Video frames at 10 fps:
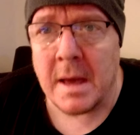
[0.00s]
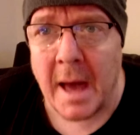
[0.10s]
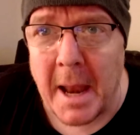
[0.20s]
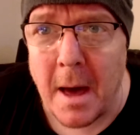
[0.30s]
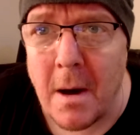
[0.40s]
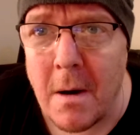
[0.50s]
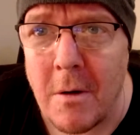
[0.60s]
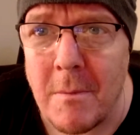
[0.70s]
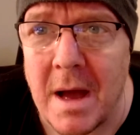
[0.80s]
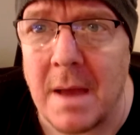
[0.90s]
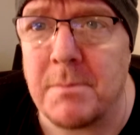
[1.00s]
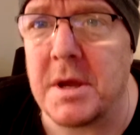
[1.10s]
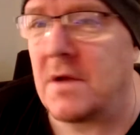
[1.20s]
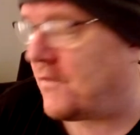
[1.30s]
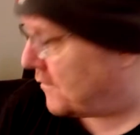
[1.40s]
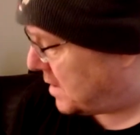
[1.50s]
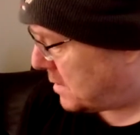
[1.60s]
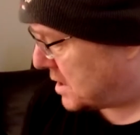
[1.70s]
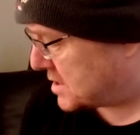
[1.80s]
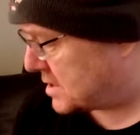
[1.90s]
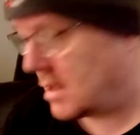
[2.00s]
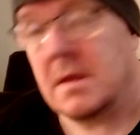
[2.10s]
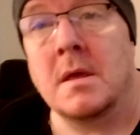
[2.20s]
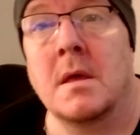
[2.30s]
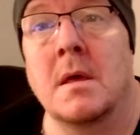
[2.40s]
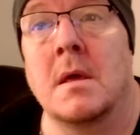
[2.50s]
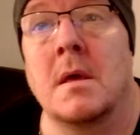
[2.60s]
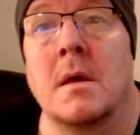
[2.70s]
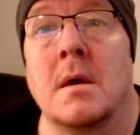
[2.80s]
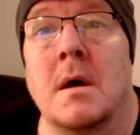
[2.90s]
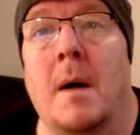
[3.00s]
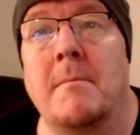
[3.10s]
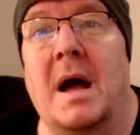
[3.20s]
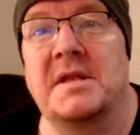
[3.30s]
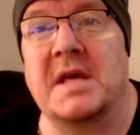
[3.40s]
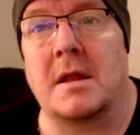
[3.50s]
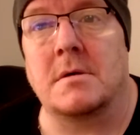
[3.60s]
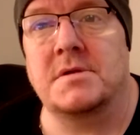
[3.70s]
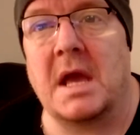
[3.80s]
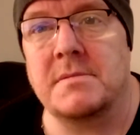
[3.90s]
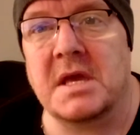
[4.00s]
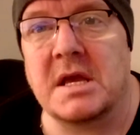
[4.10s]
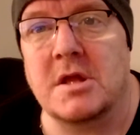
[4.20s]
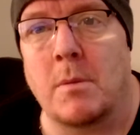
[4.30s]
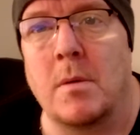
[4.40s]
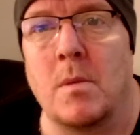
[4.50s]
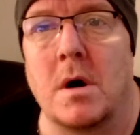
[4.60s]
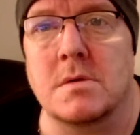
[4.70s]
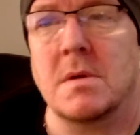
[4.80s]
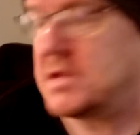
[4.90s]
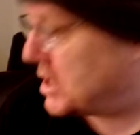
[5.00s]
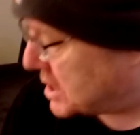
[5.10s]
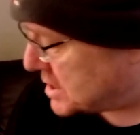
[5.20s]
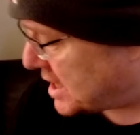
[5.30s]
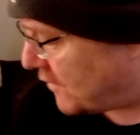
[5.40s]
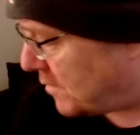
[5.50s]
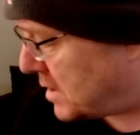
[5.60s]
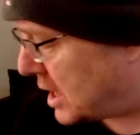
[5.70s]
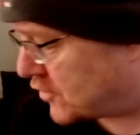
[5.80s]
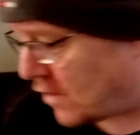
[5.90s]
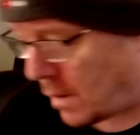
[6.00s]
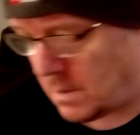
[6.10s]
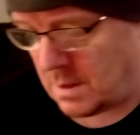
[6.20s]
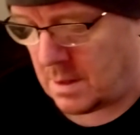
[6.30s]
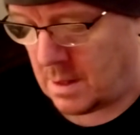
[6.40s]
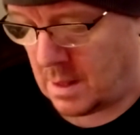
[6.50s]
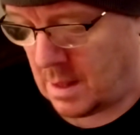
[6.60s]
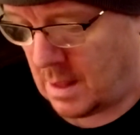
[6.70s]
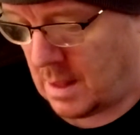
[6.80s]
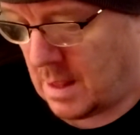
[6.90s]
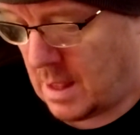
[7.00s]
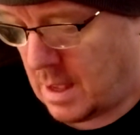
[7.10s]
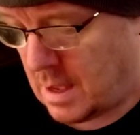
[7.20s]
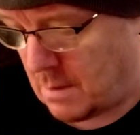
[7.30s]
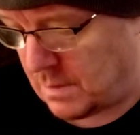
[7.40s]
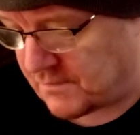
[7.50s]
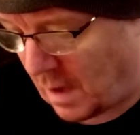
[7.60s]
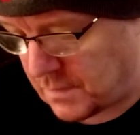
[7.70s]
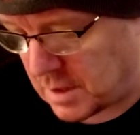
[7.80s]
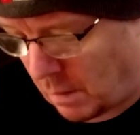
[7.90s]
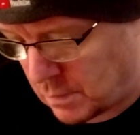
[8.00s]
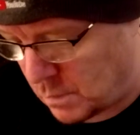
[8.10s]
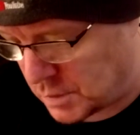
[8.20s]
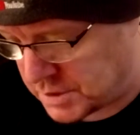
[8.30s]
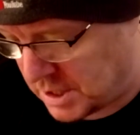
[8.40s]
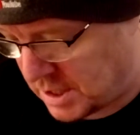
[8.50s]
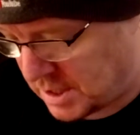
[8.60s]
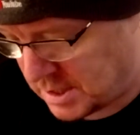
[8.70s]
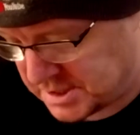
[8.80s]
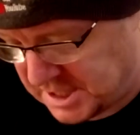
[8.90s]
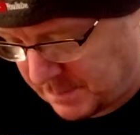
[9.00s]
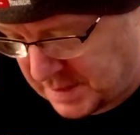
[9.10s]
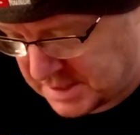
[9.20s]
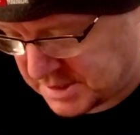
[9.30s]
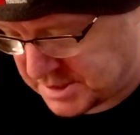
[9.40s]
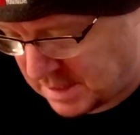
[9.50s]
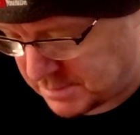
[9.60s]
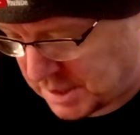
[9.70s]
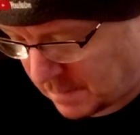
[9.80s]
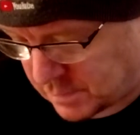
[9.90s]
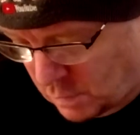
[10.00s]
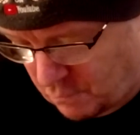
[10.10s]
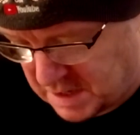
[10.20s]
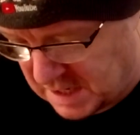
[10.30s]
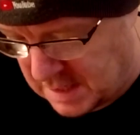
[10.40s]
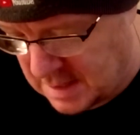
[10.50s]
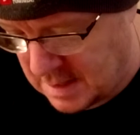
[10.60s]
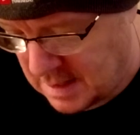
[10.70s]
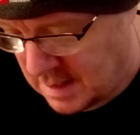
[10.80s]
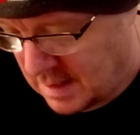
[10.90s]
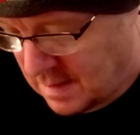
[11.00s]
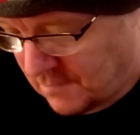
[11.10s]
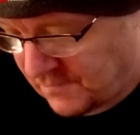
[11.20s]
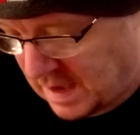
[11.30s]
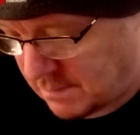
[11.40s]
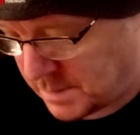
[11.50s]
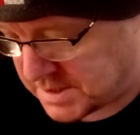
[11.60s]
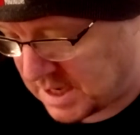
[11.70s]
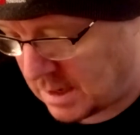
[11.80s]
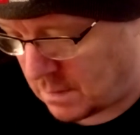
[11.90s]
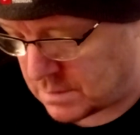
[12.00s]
Hello, my beautiful viewers, on my channel, James Ingham's Open World. Well, as you can see from the intro, we've got the Golden Wonder, Chippies, Chip Chop, Curry, Flavour Potato